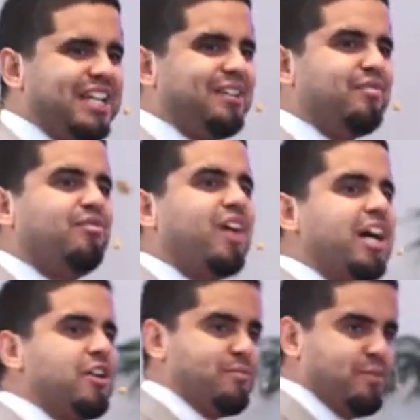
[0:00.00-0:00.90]
an
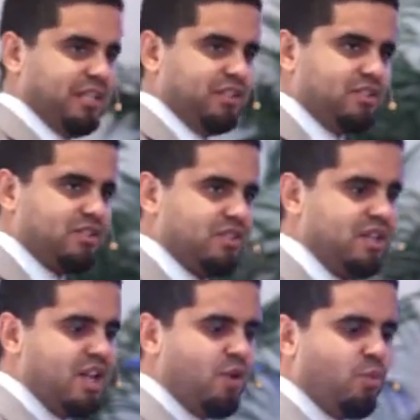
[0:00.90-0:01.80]
environment
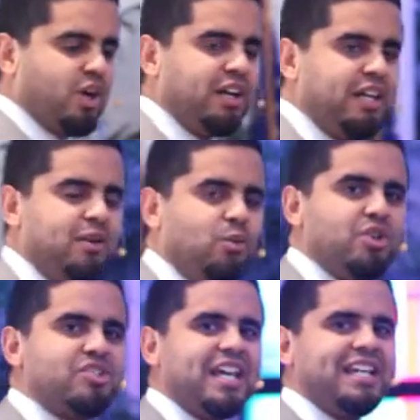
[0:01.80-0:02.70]
where it
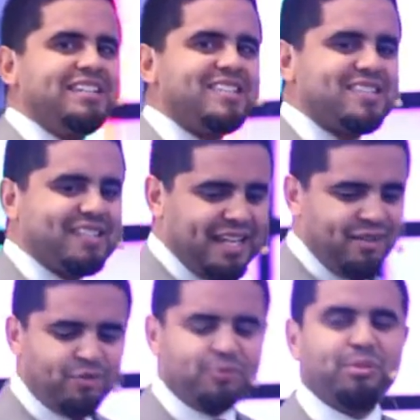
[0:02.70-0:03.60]
was a
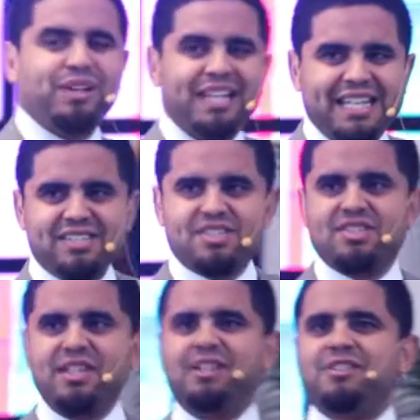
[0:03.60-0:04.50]
safe
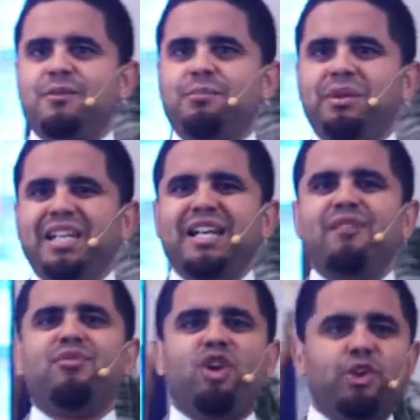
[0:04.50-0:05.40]
place to be in
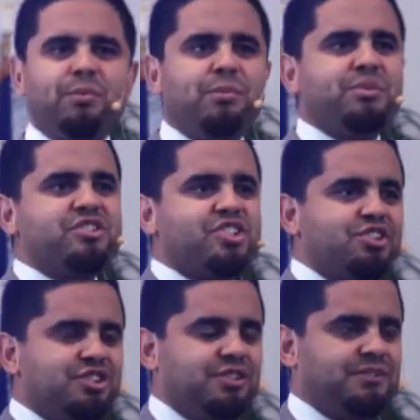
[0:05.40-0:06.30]
a vulnerable
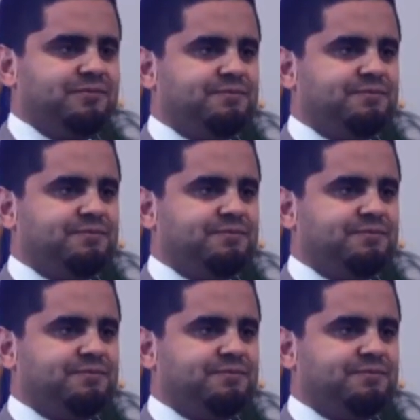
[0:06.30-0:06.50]
position.